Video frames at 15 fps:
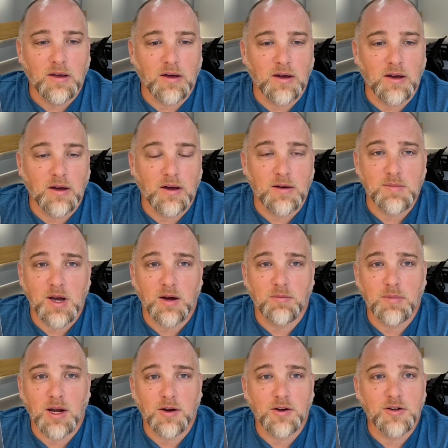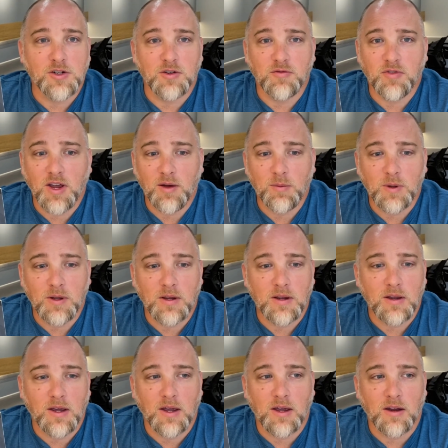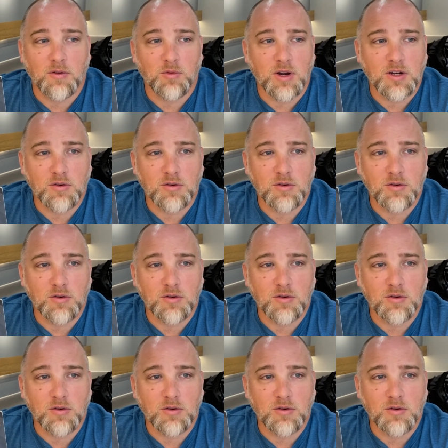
about marriage and family and